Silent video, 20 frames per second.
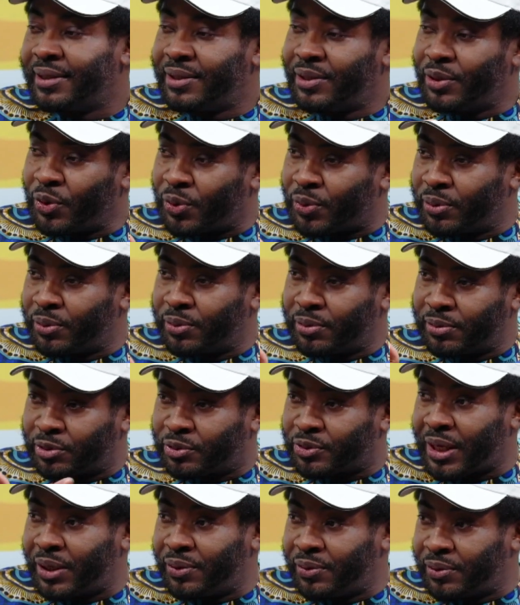you could
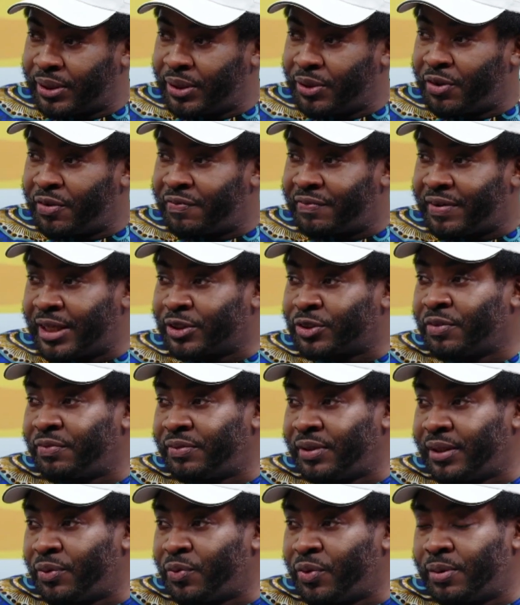swallow the ovaries of
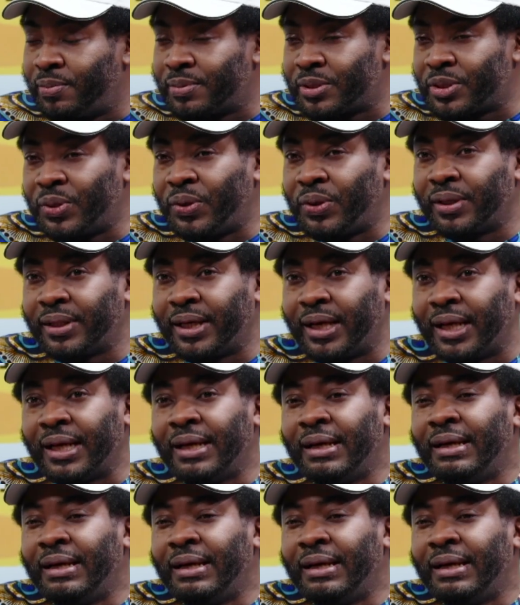the worms and all that.